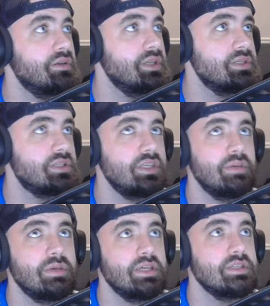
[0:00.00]
This
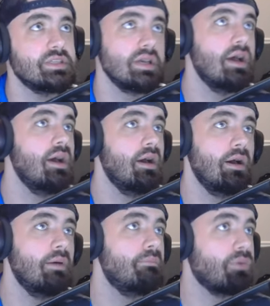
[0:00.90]
team is
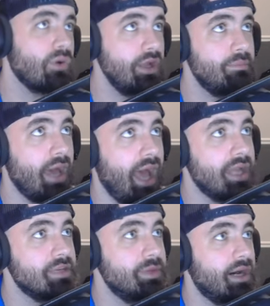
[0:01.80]
pretty bad,
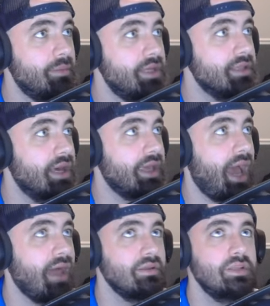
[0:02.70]
to be honest. I mean, like,
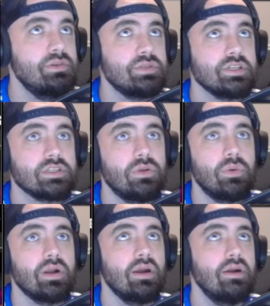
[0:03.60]
Allen, Houston, is anyone
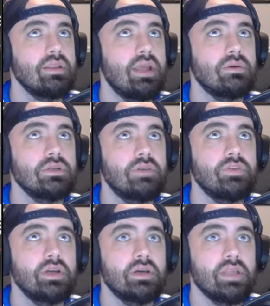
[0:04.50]
hurt? They don't look
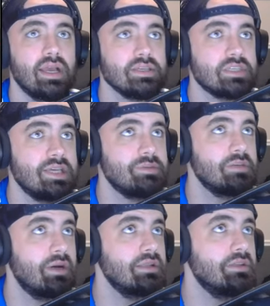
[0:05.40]
very good. They got skipped to
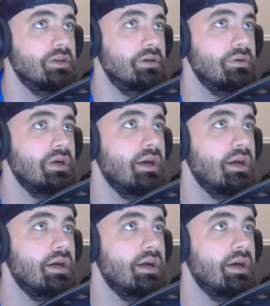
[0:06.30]
my Lou,